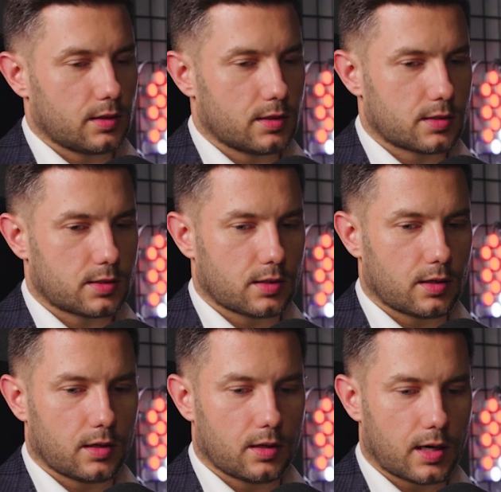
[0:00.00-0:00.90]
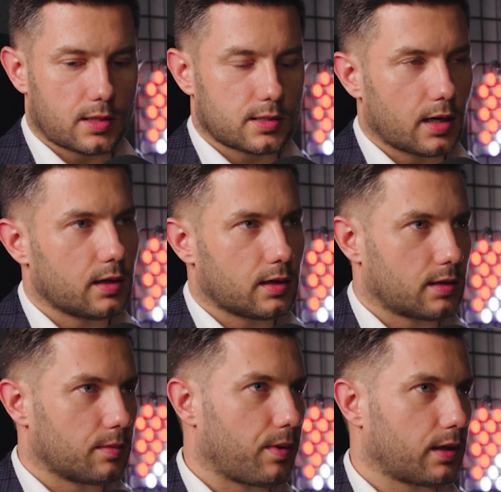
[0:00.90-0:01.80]
it's extending
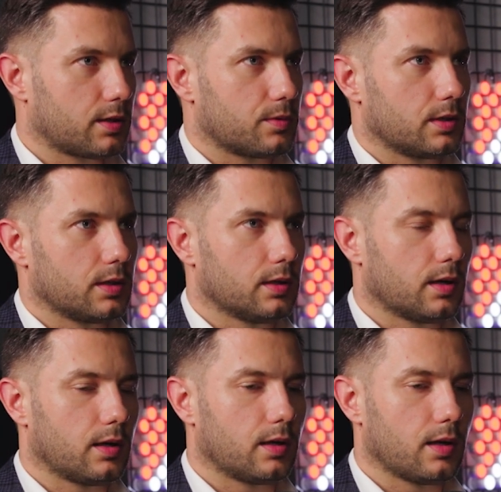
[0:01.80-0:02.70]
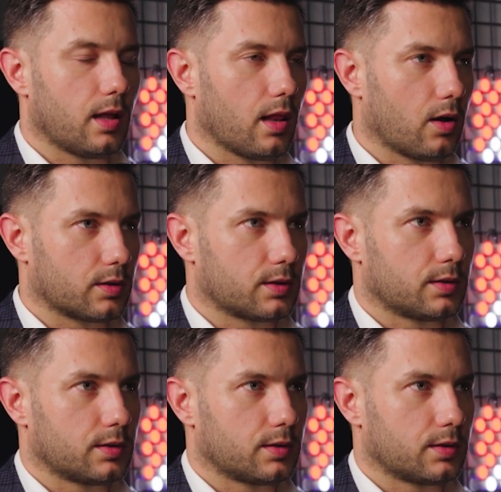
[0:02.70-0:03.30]
the battery a lot.